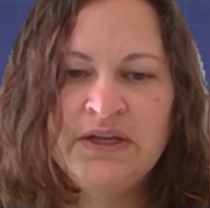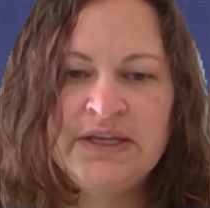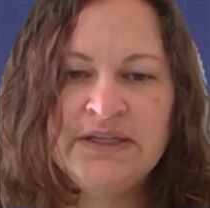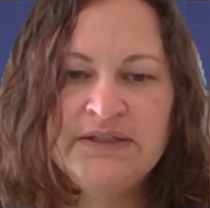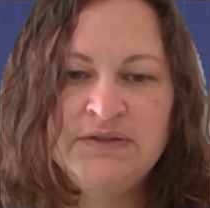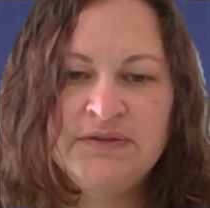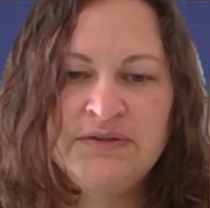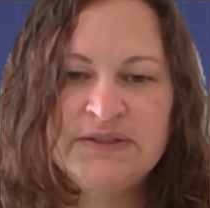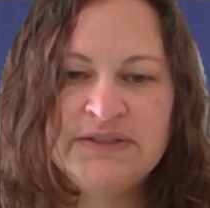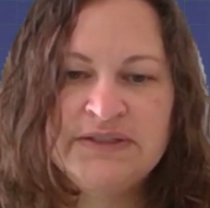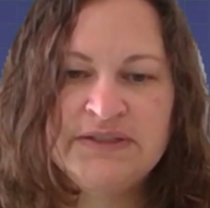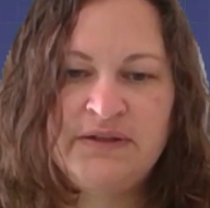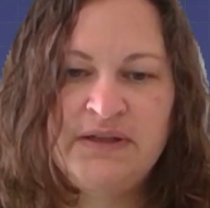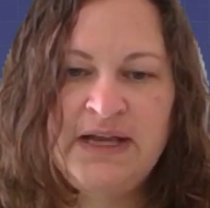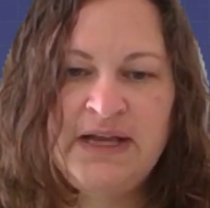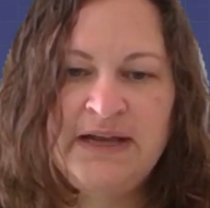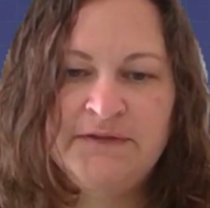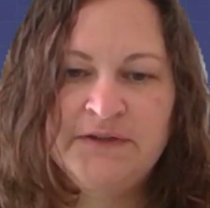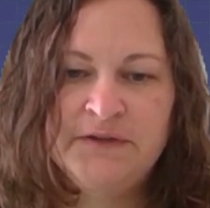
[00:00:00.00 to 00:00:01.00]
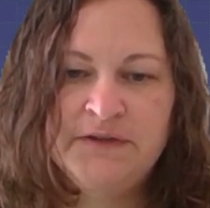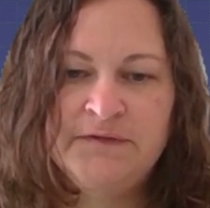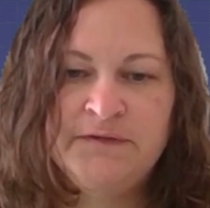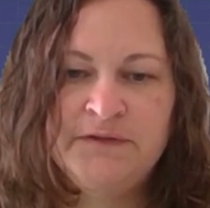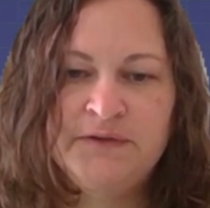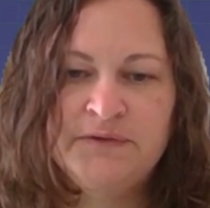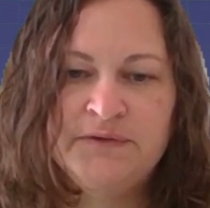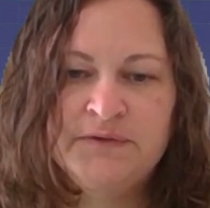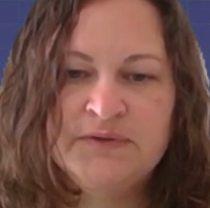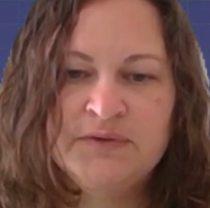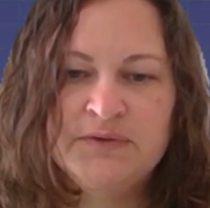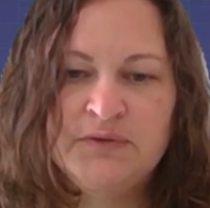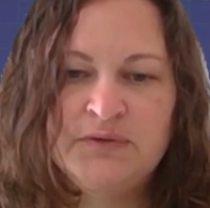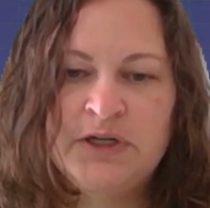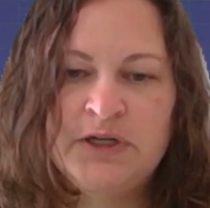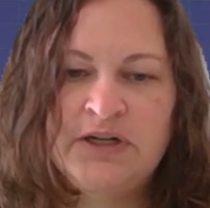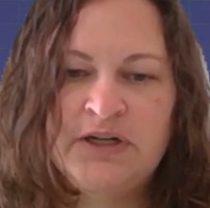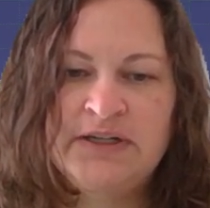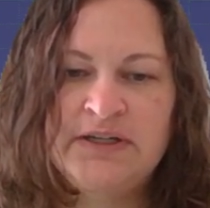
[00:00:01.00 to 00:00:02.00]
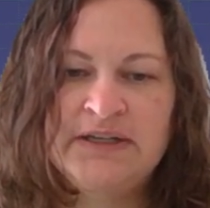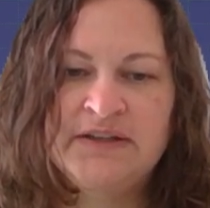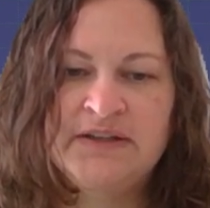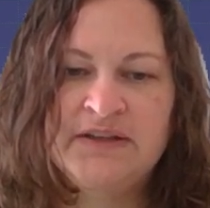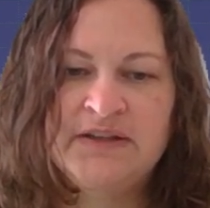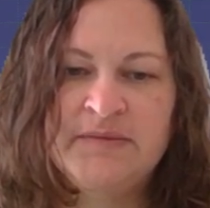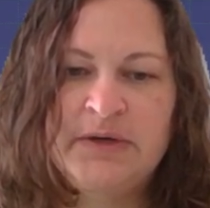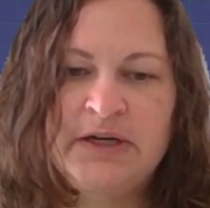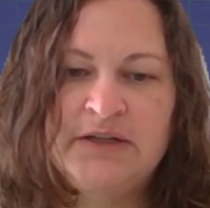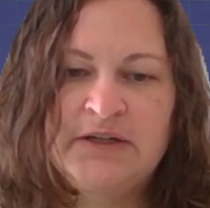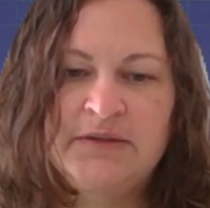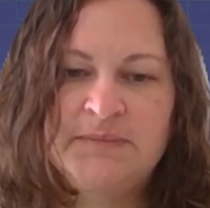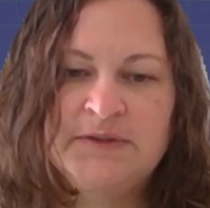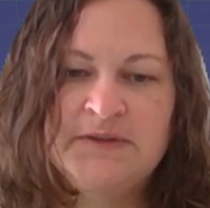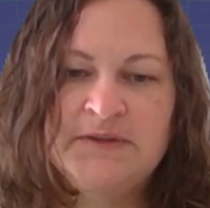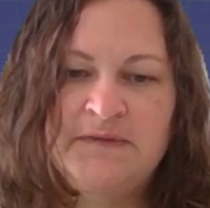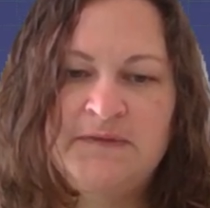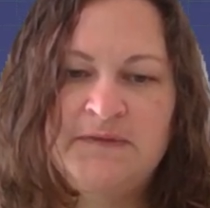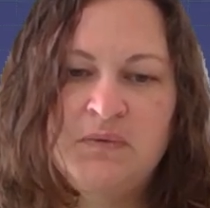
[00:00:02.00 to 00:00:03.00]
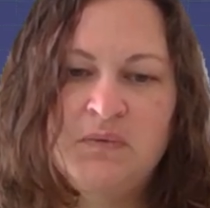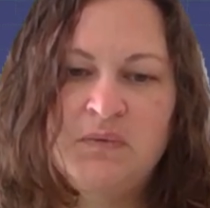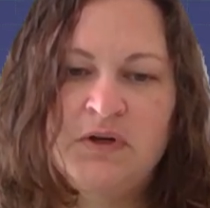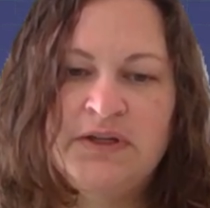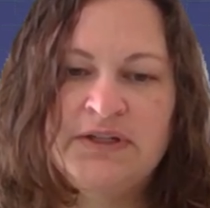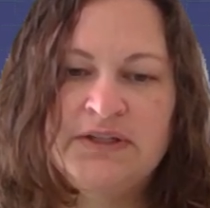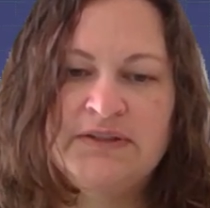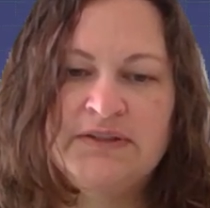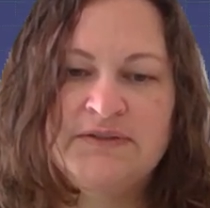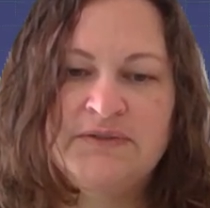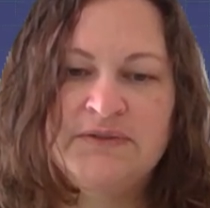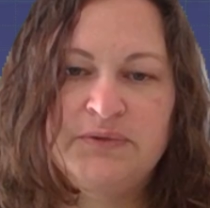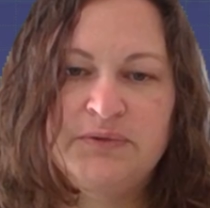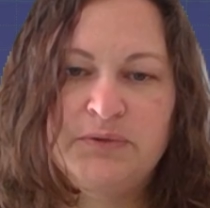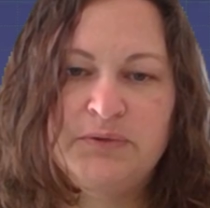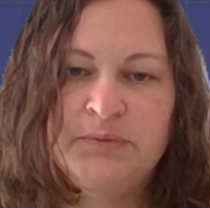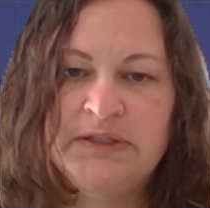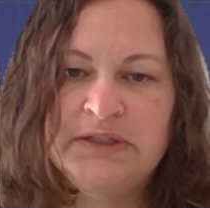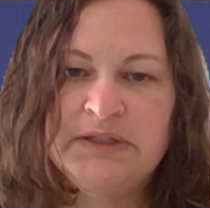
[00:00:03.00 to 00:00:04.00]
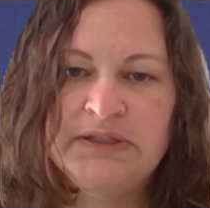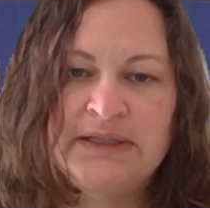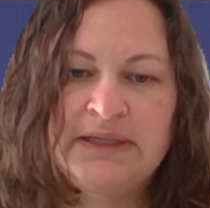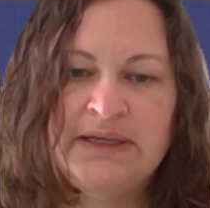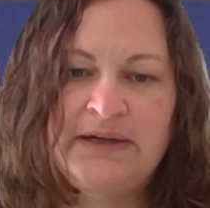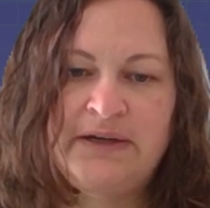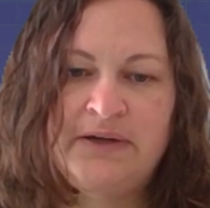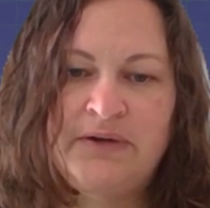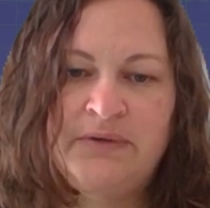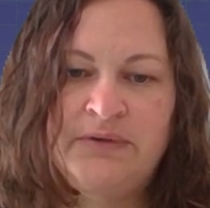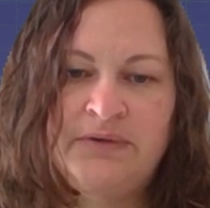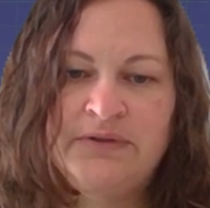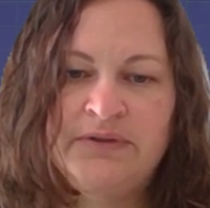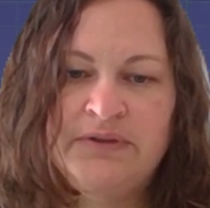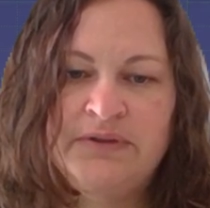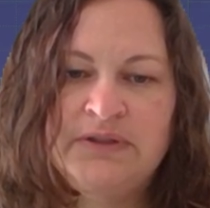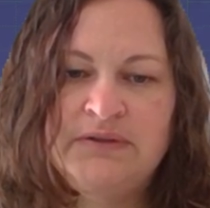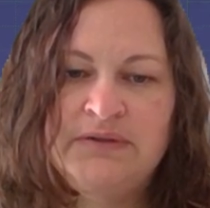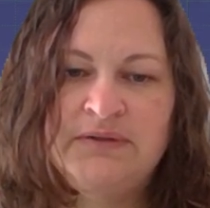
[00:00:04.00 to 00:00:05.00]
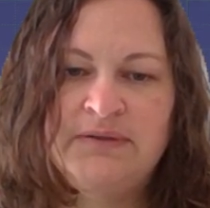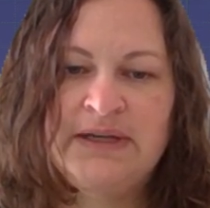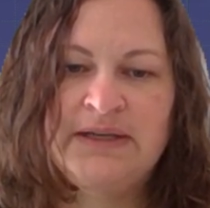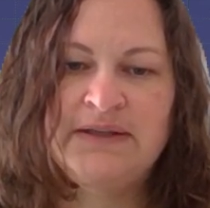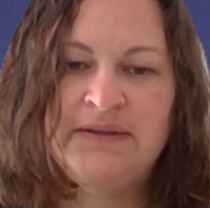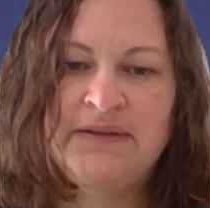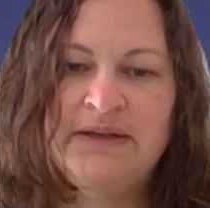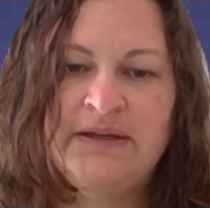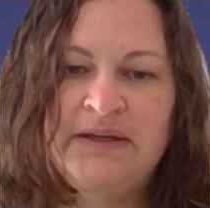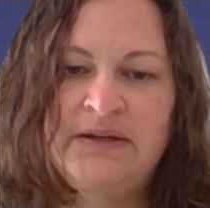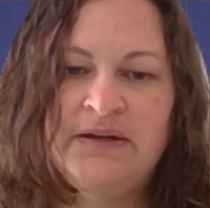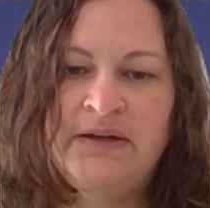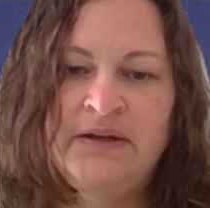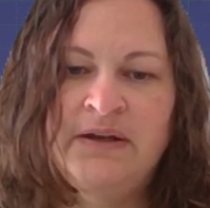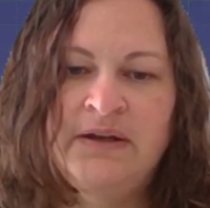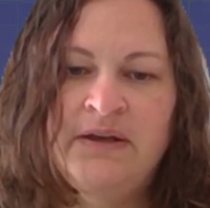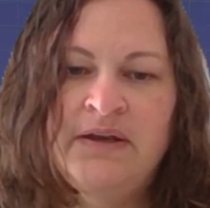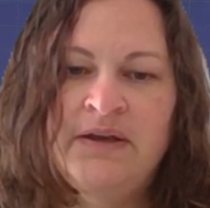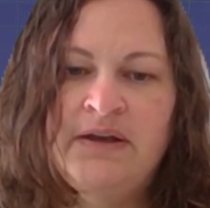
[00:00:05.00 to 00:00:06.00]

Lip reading: Again, you still have your views toolbar down at the bottom, so if you want to zoom in and out, you can do that there.